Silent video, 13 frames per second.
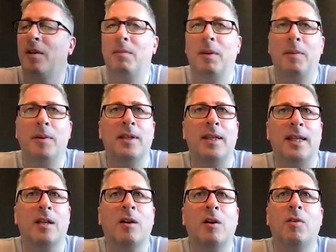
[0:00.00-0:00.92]
maybe an
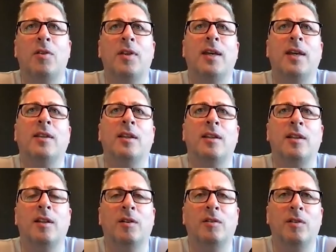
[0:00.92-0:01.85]
ego thing that
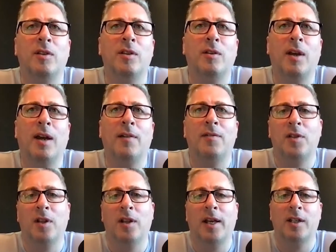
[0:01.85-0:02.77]
you have to
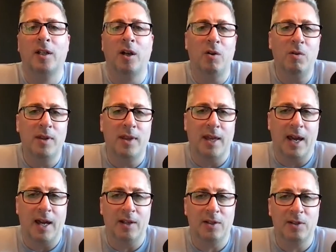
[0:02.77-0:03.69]
let go of
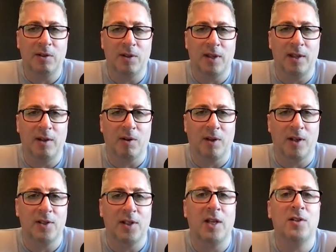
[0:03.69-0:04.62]
that so that the
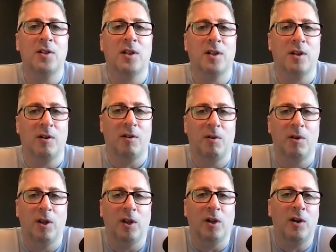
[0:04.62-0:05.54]
organization can grow
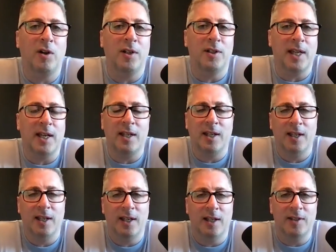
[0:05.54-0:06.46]
and learn? Is that
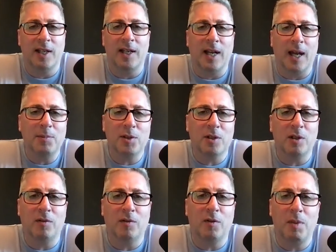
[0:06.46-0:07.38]
an
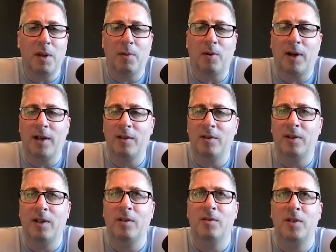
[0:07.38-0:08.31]
obstacle for people, or how do
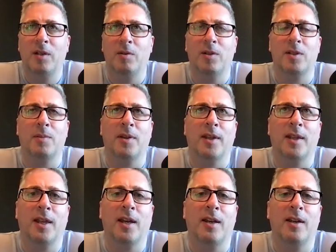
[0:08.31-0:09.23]
you deal with something like
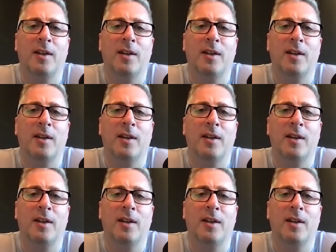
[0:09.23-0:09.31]
that?